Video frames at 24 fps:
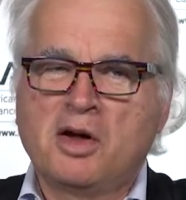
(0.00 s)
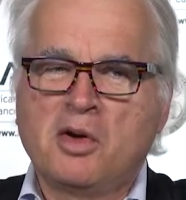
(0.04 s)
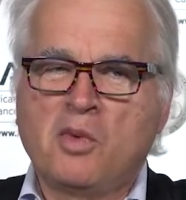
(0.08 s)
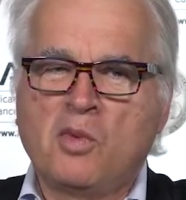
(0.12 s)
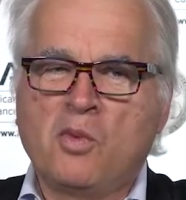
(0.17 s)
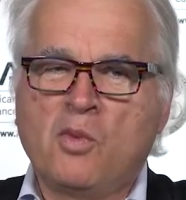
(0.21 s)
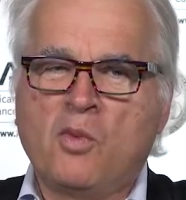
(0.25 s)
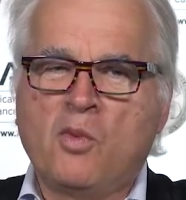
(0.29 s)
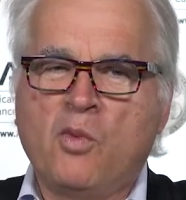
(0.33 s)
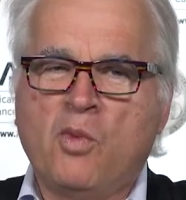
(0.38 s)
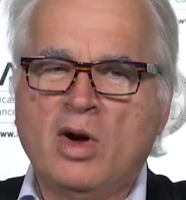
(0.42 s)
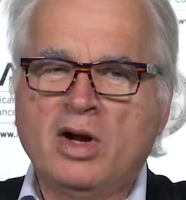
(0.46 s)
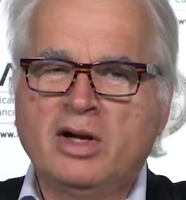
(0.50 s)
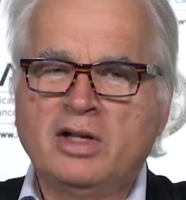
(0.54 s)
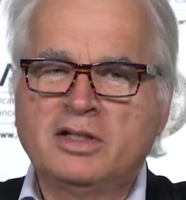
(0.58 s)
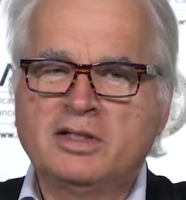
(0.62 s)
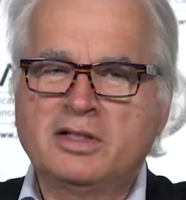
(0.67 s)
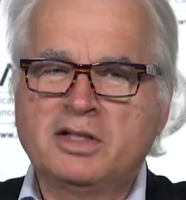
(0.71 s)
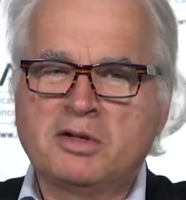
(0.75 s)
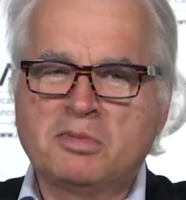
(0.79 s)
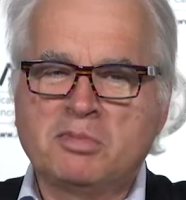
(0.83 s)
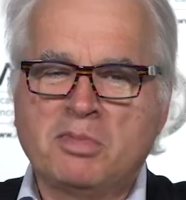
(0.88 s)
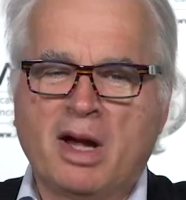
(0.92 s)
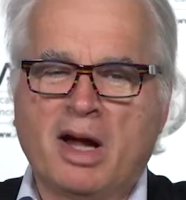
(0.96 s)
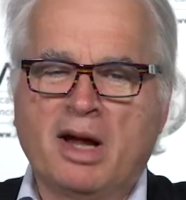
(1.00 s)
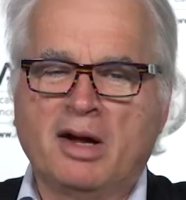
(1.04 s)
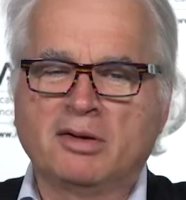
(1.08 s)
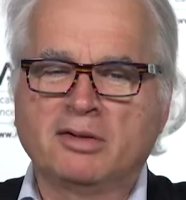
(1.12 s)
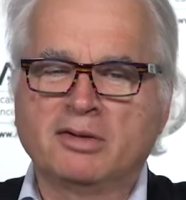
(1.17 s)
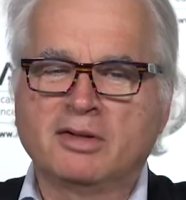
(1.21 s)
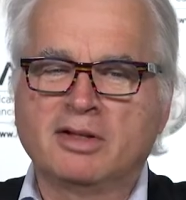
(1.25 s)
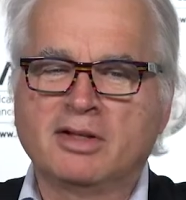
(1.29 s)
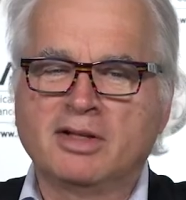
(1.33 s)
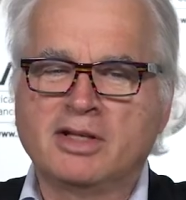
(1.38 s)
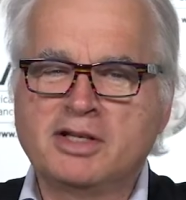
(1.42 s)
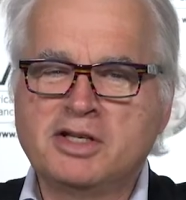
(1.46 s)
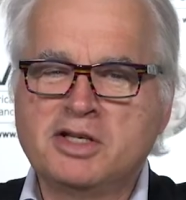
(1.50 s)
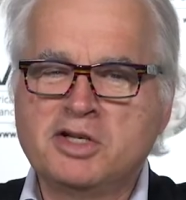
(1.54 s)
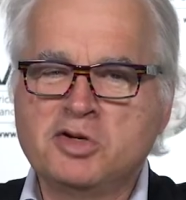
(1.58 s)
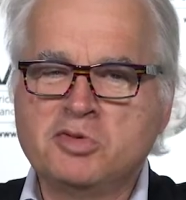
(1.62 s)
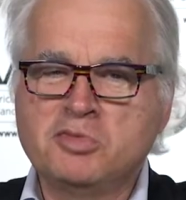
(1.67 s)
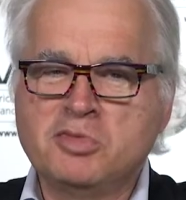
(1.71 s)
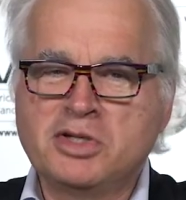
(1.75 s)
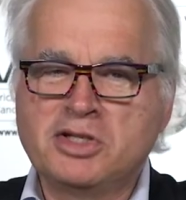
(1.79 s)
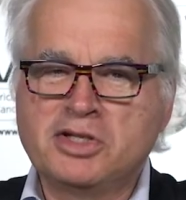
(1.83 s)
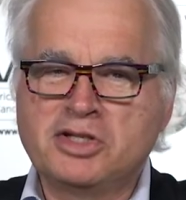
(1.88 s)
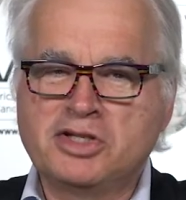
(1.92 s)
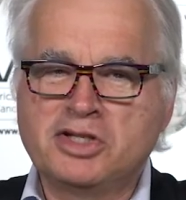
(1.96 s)
what is it about the
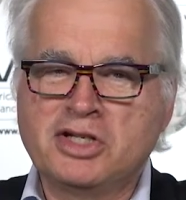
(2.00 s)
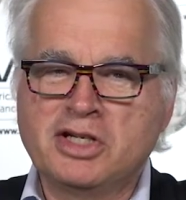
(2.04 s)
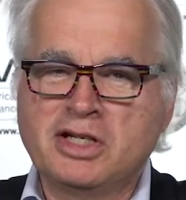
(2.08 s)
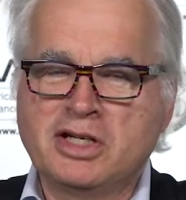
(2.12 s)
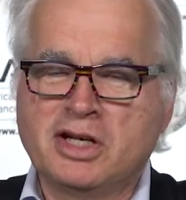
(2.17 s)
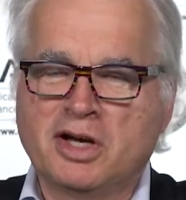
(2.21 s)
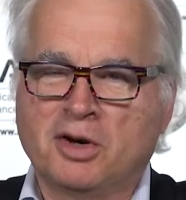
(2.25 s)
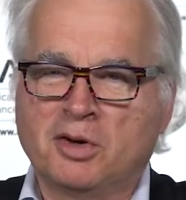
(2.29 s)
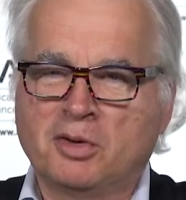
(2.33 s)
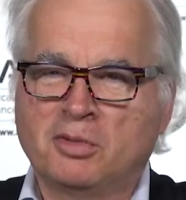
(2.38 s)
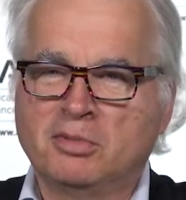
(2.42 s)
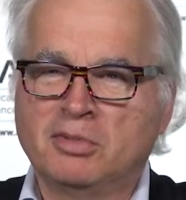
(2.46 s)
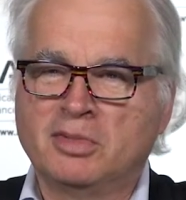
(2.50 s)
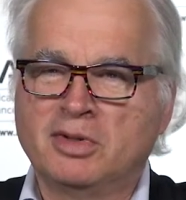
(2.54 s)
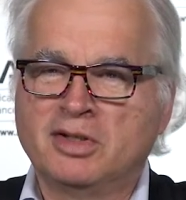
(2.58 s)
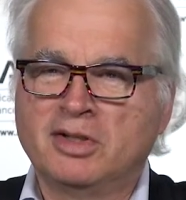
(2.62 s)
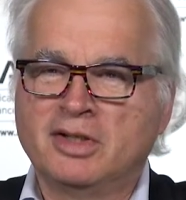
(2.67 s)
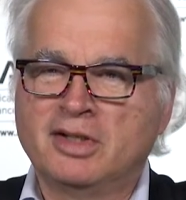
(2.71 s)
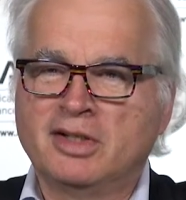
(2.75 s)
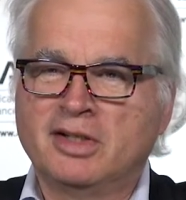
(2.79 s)
human genome